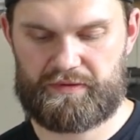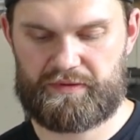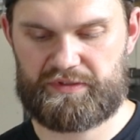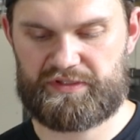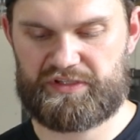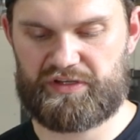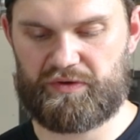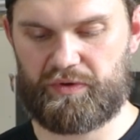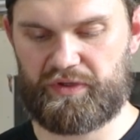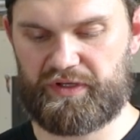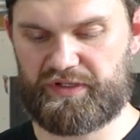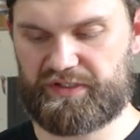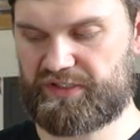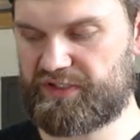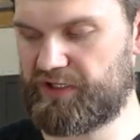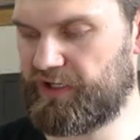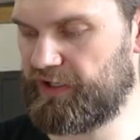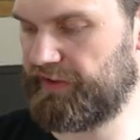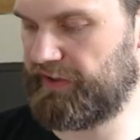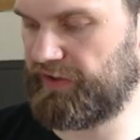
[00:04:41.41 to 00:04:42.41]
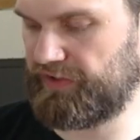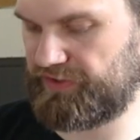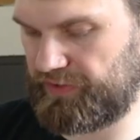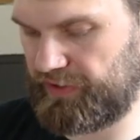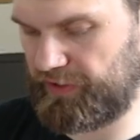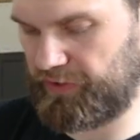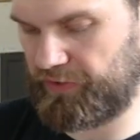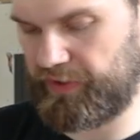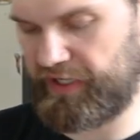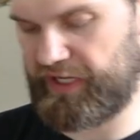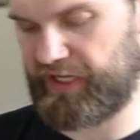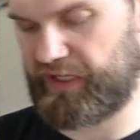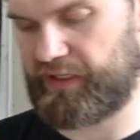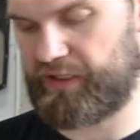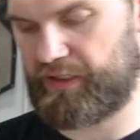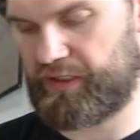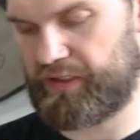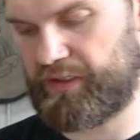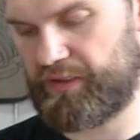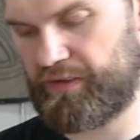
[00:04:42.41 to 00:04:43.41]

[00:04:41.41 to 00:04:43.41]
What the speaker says: So we'll install those real quick.